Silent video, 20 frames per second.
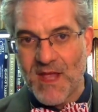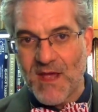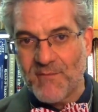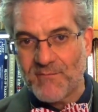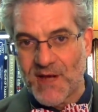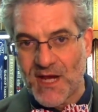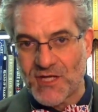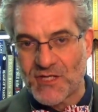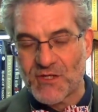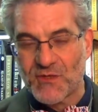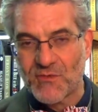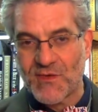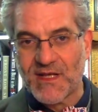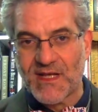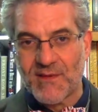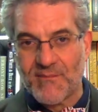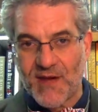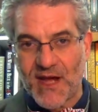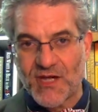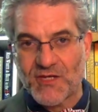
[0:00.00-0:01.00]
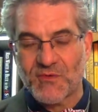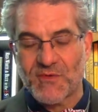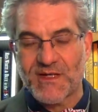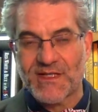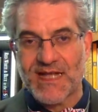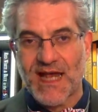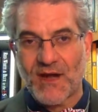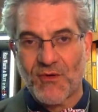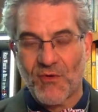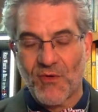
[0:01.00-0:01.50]
Patriot Week at
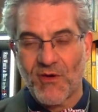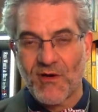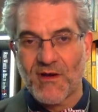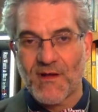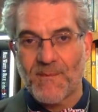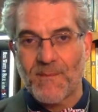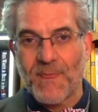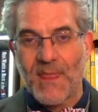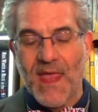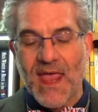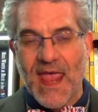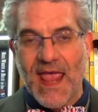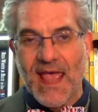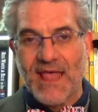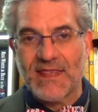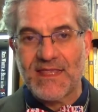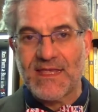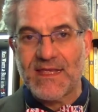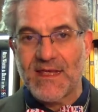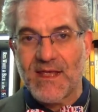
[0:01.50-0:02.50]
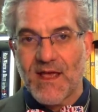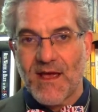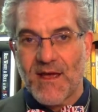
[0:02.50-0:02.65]
patriotweek.org, and the